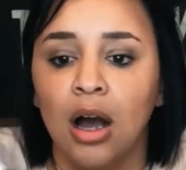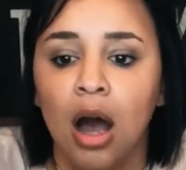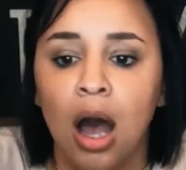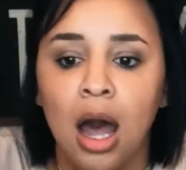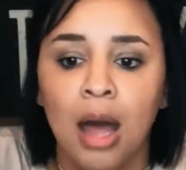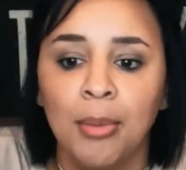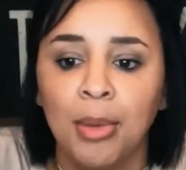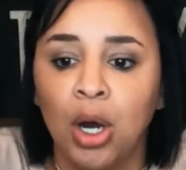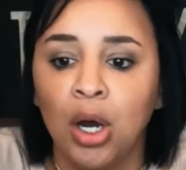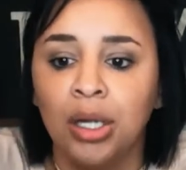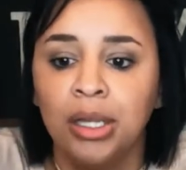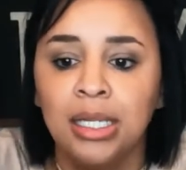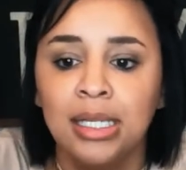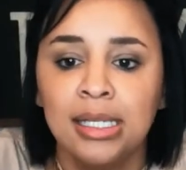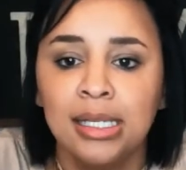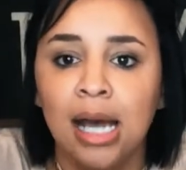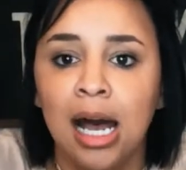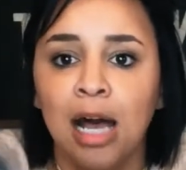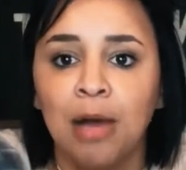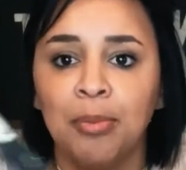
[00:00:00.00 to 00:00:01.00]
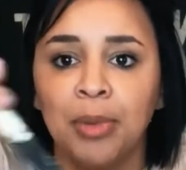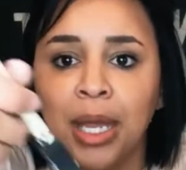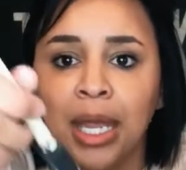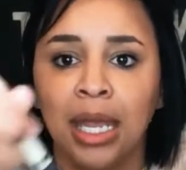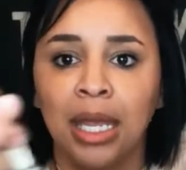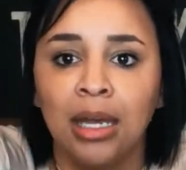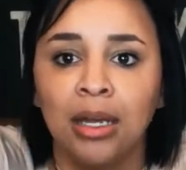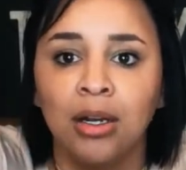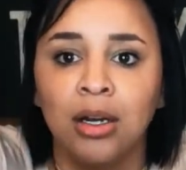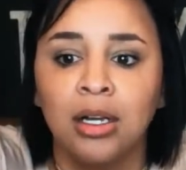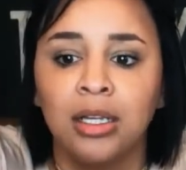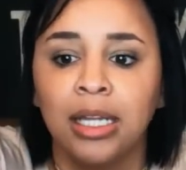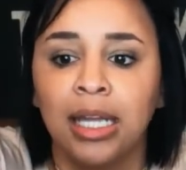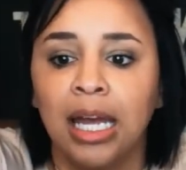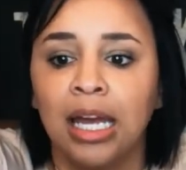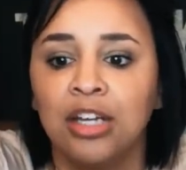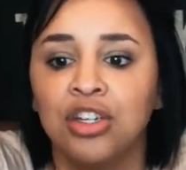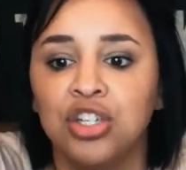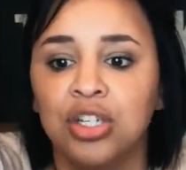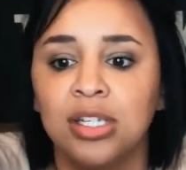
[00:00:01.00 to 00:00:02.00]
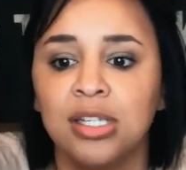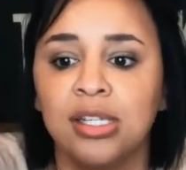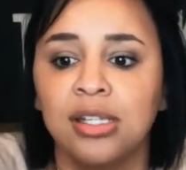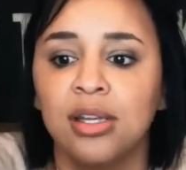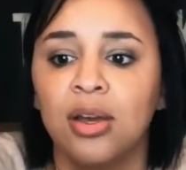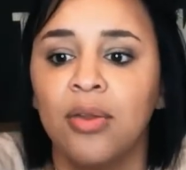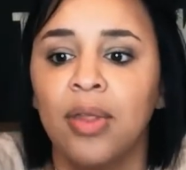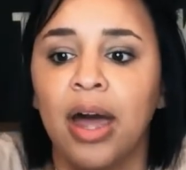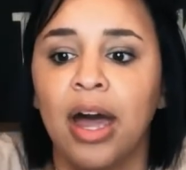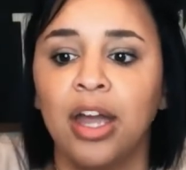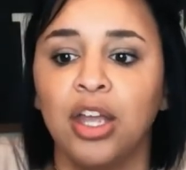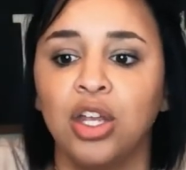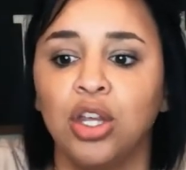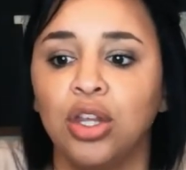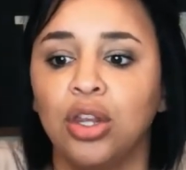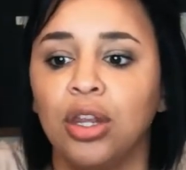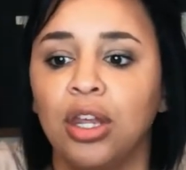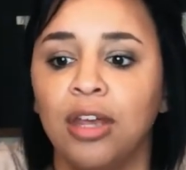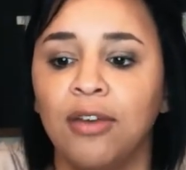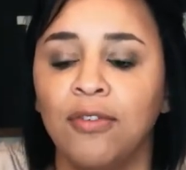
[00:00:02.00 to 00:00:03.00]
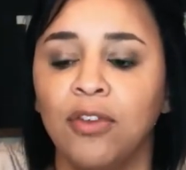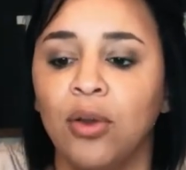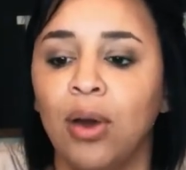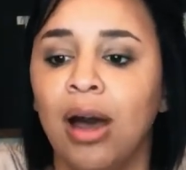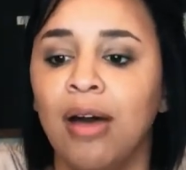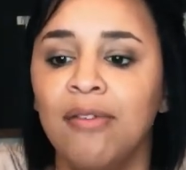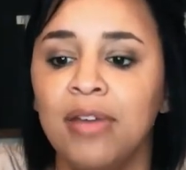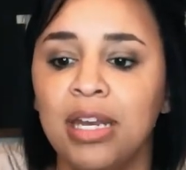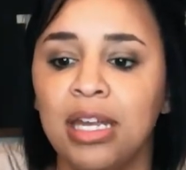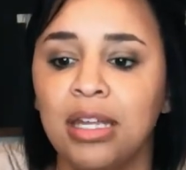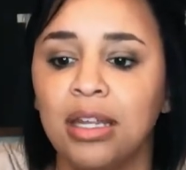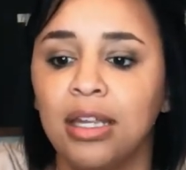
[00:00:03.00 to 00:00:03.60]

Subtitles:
On the top and on the edges, so that if you have any